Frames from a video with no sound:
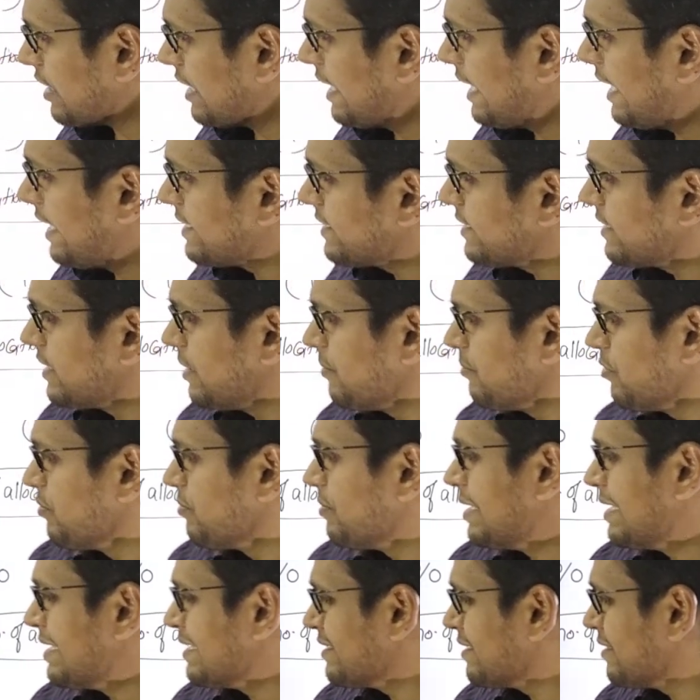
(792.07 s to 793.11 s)
At the
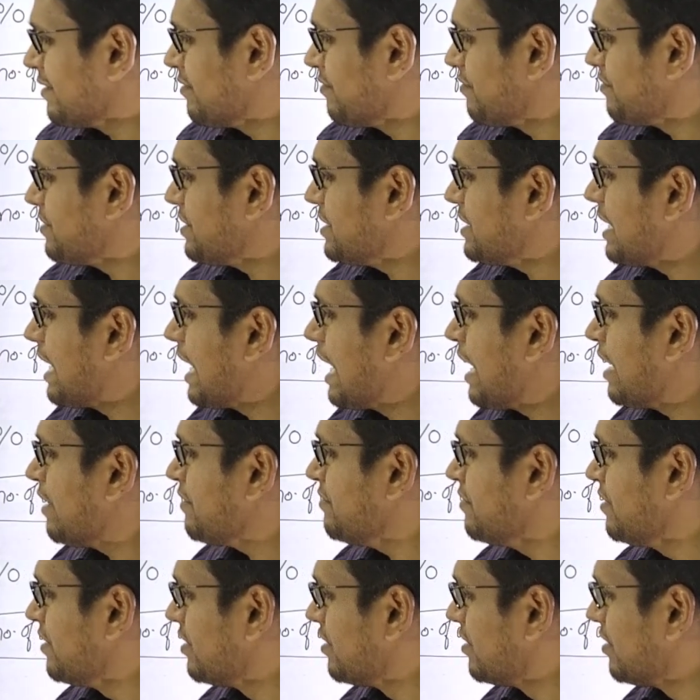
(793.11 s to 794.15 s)
moment we
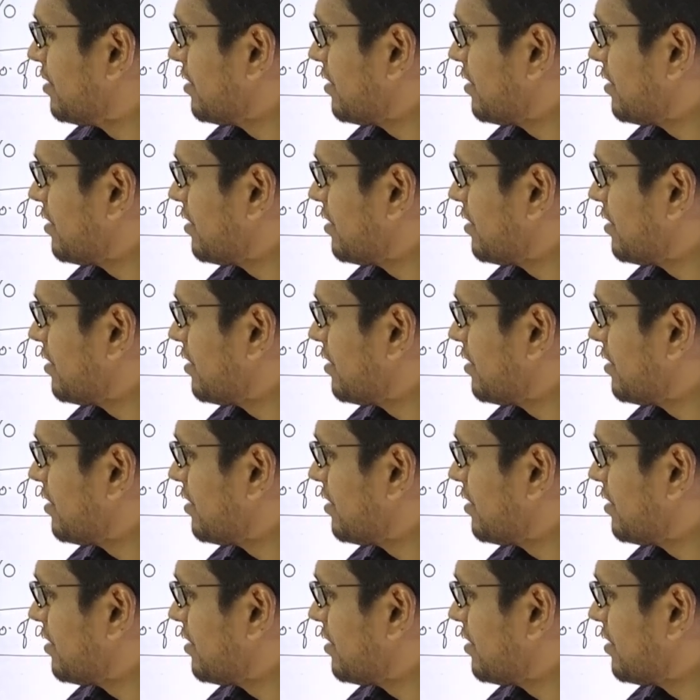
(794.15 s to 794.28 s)
have